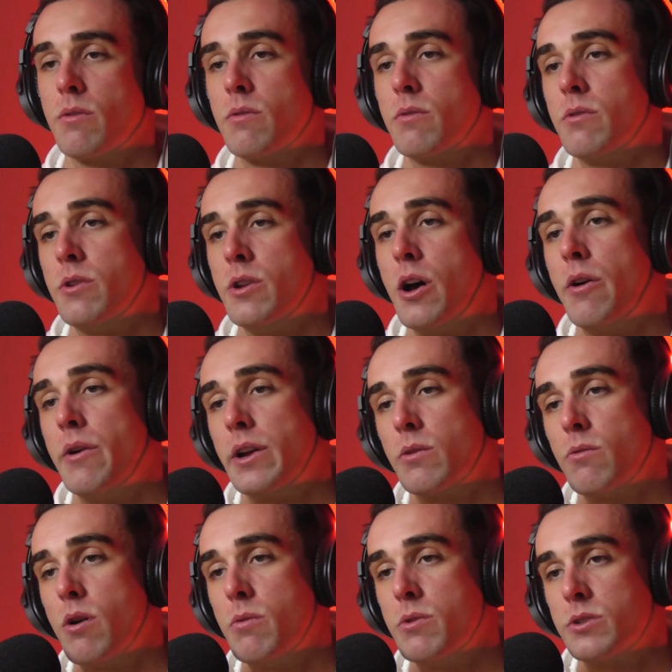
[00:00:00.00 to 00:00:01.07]
knowing
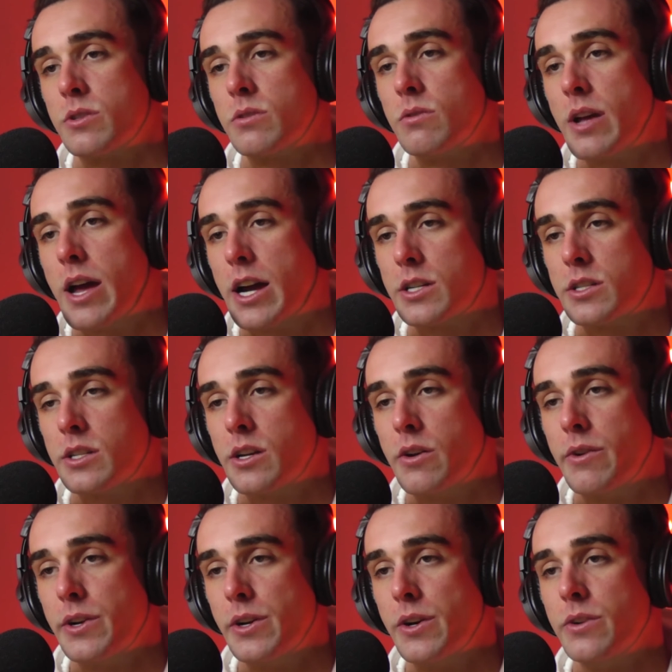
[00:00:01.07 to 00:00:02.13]
what was actually
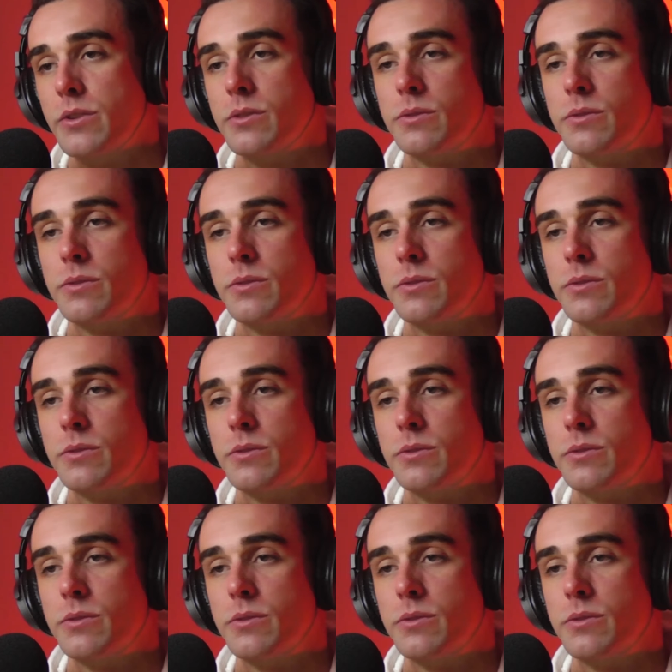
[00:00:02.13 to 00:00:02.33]
going on?